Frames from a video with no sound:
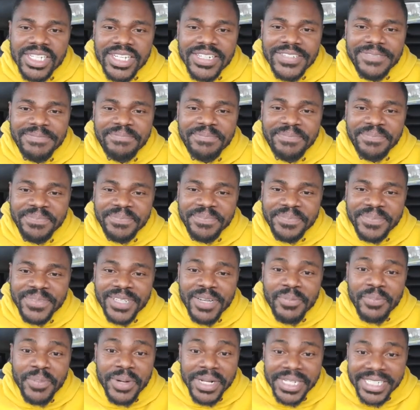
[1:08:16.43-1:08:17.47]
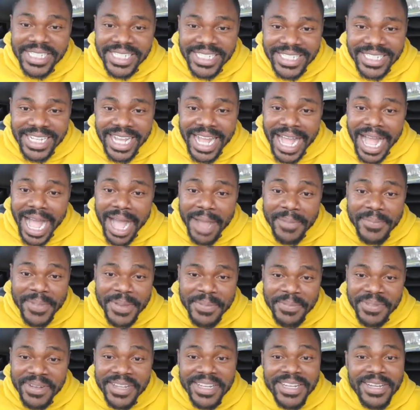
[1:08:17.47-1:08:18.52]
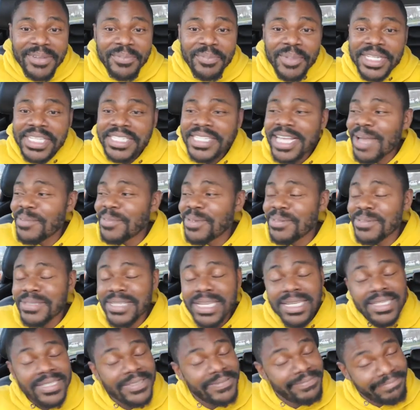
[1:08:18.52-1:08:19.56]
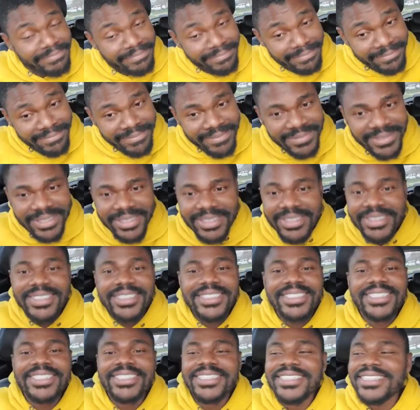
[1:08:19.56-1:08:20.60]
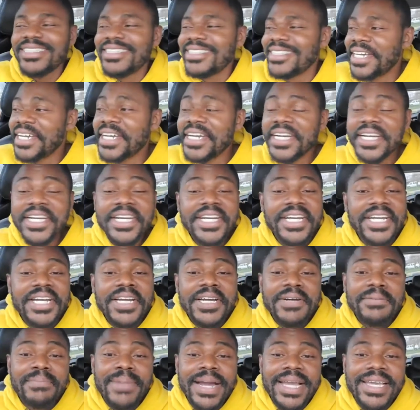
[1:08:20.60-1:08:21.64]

That's a Choco Millionaire, and thanks for watching. Bridget Abim says,